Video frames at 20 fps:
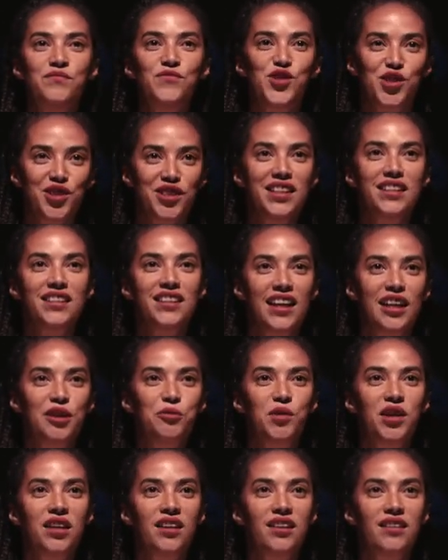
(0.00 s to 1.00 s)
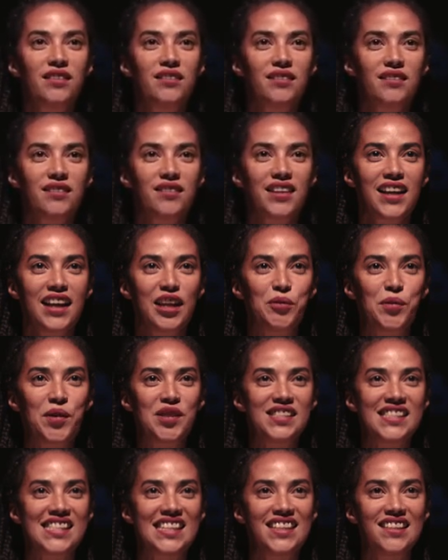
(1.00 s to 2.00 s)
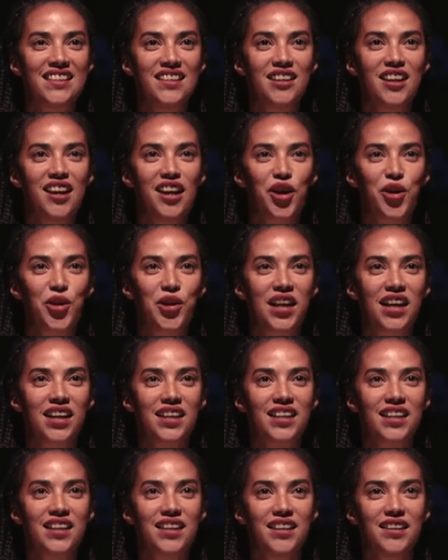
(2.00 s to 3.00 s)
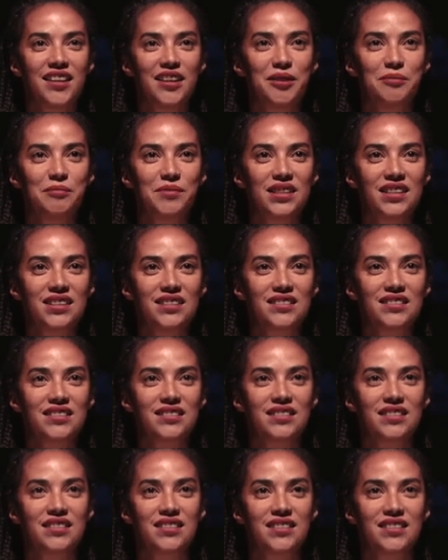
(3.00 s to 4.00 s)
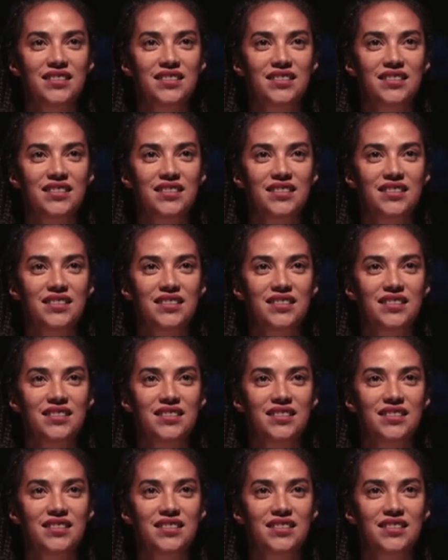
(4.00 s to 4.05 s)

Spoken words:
Julian, can we see Conakry, please?